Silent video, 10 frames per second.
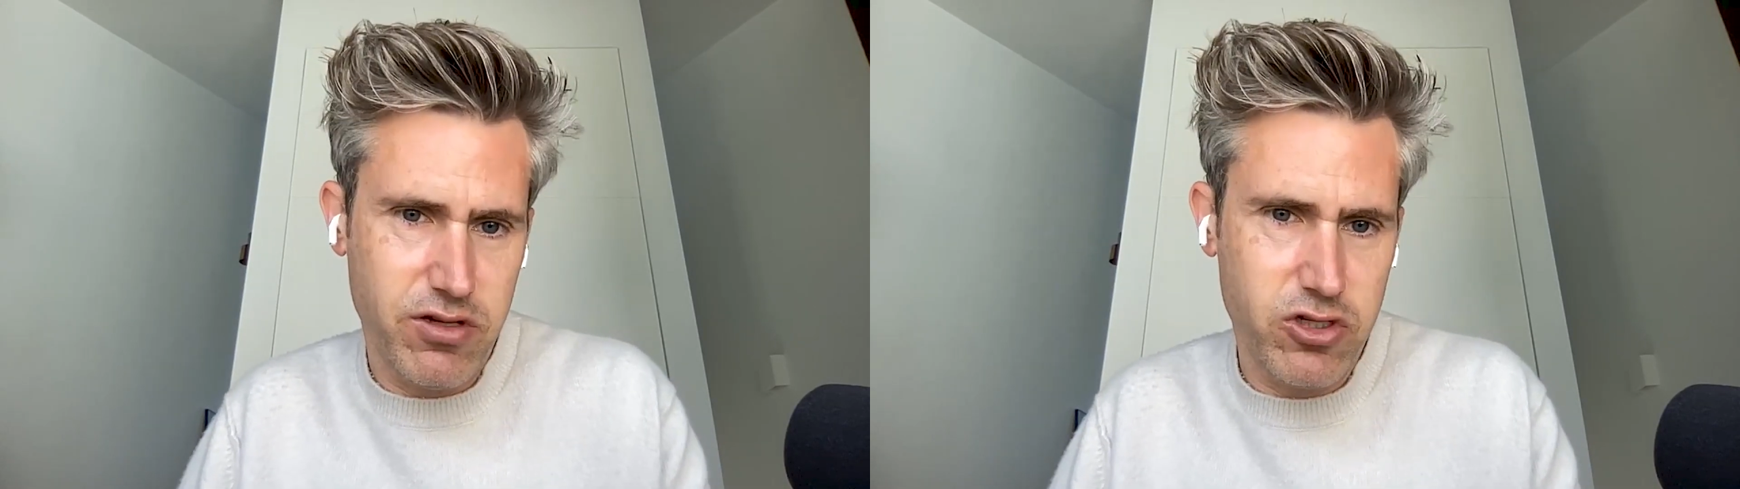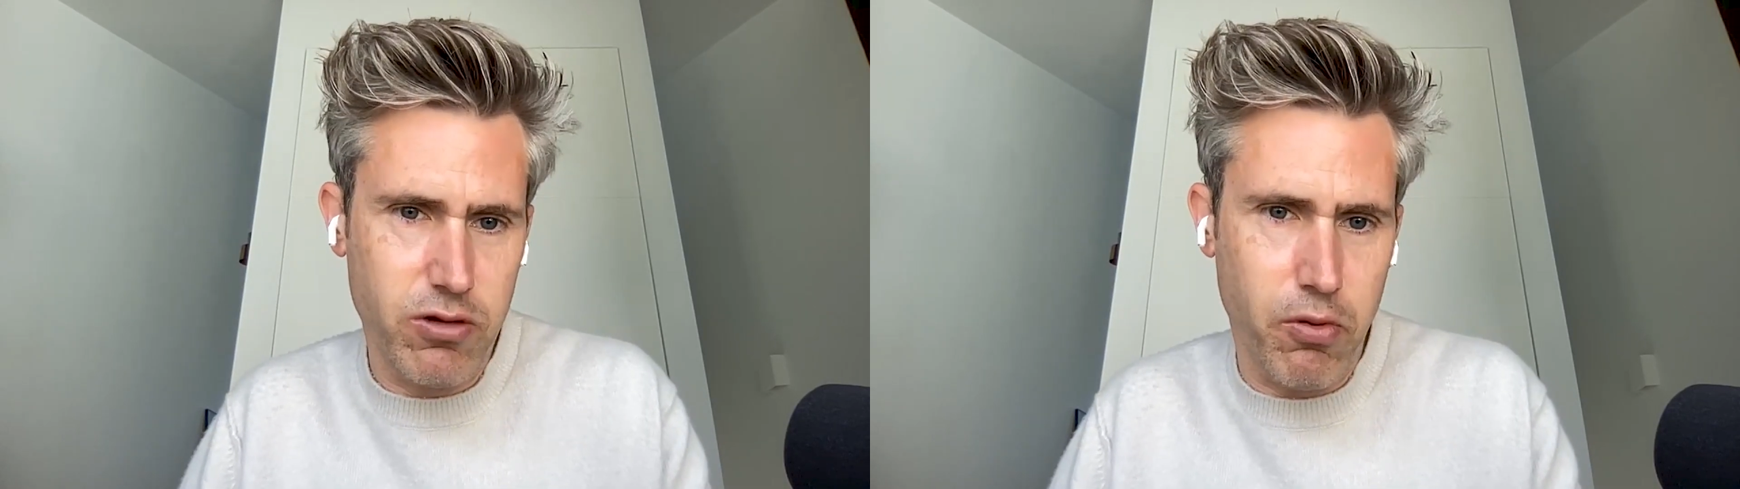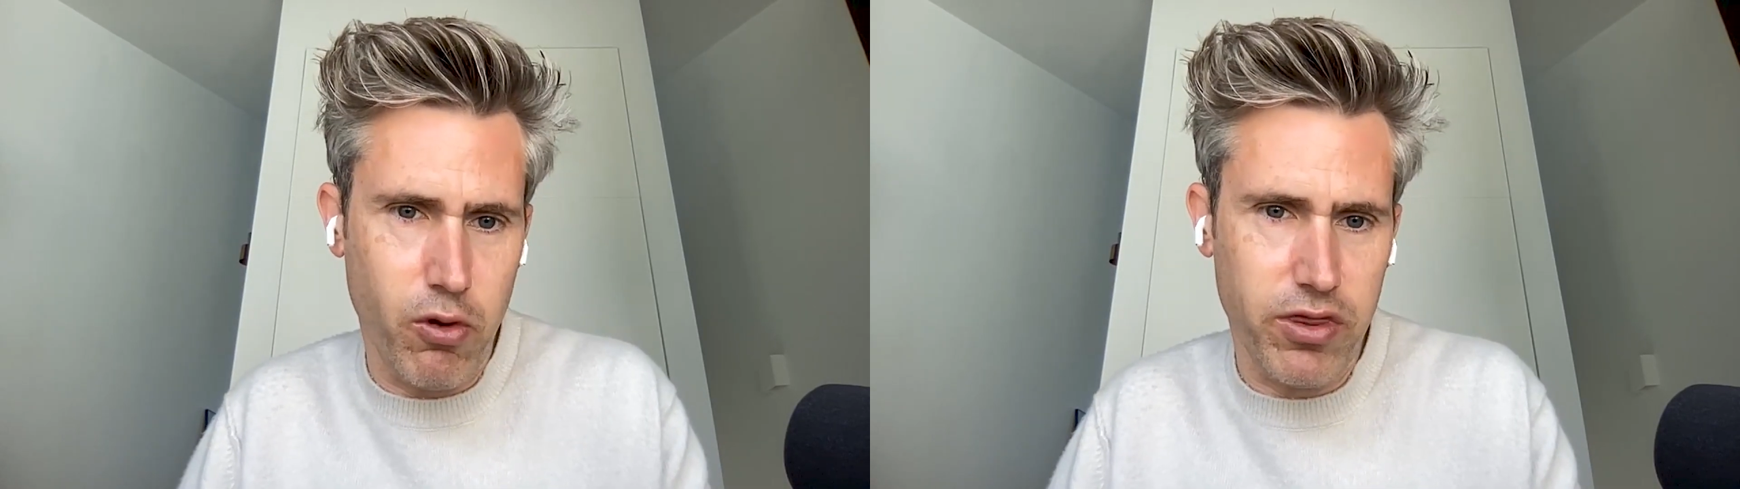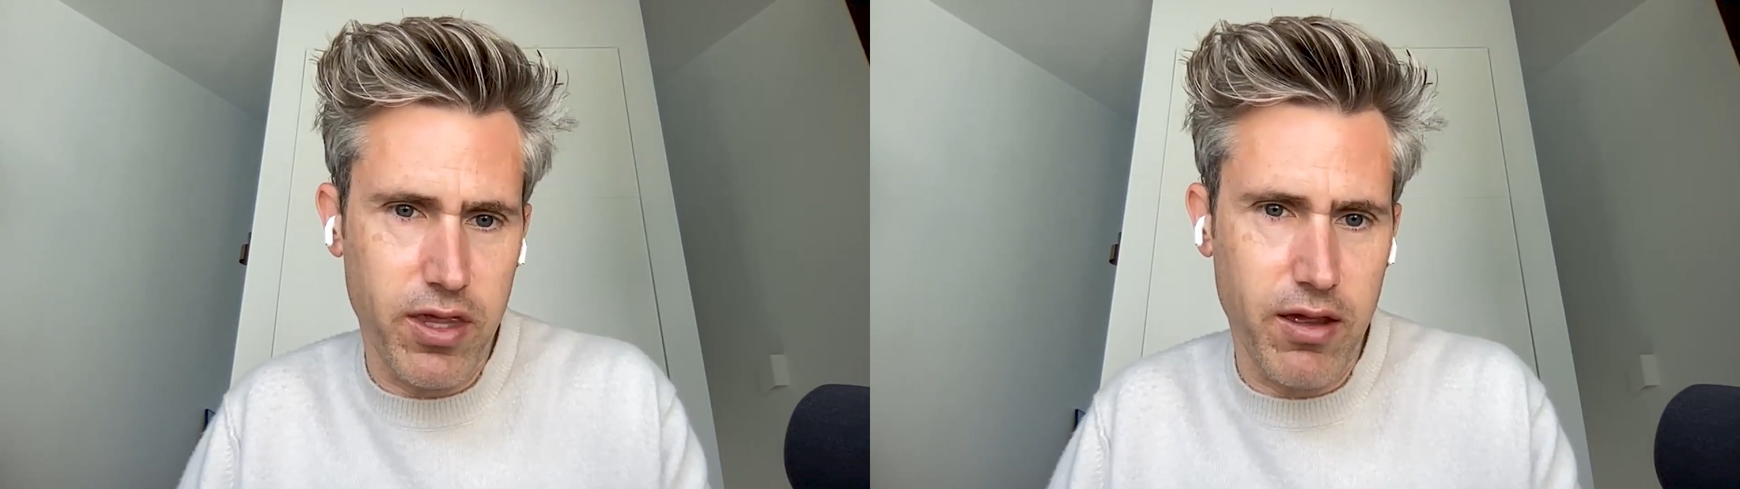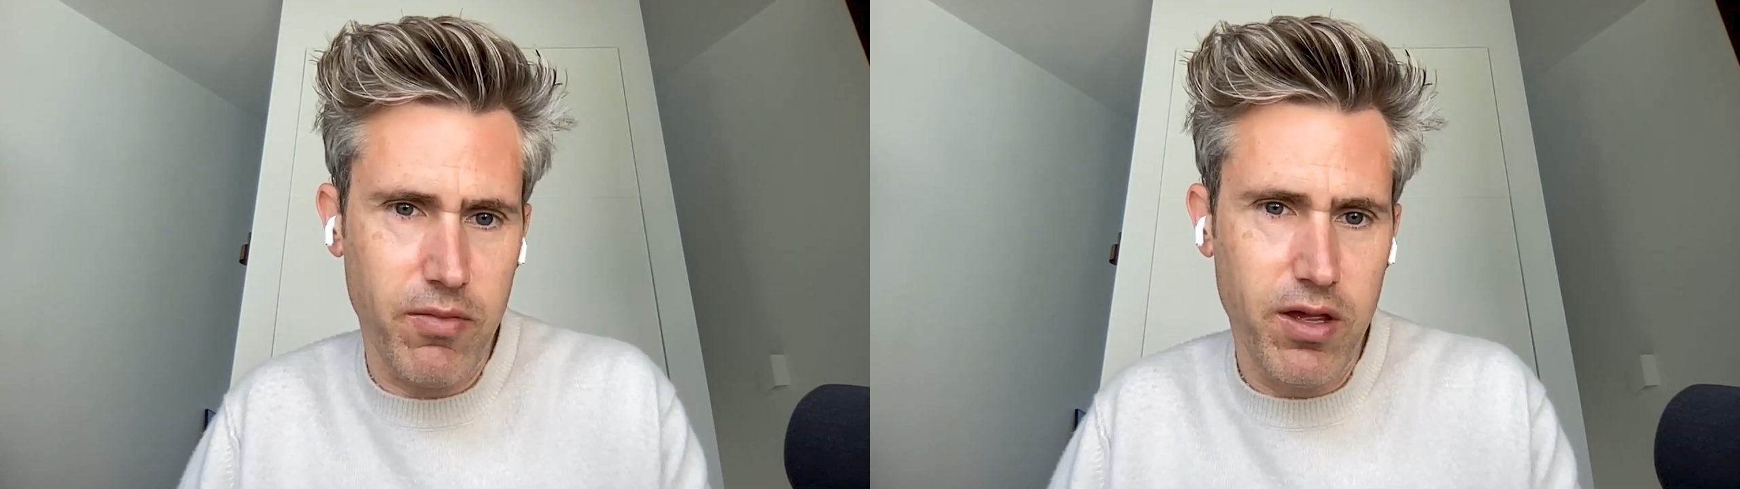support
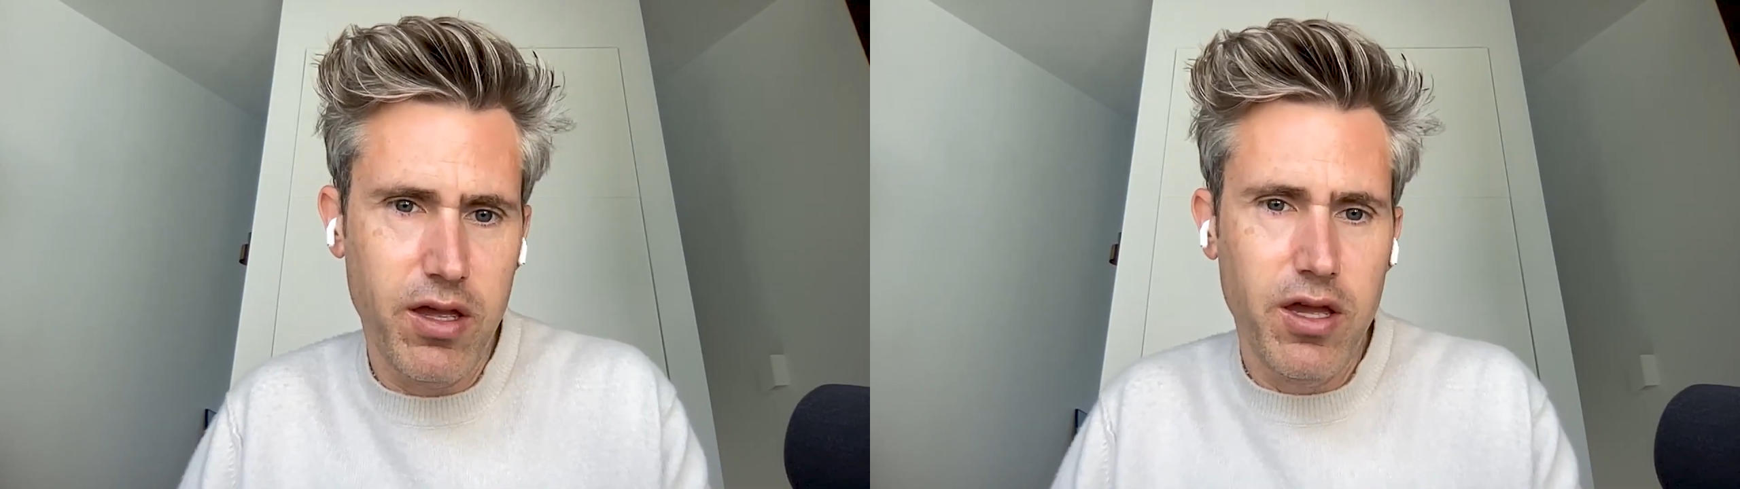them.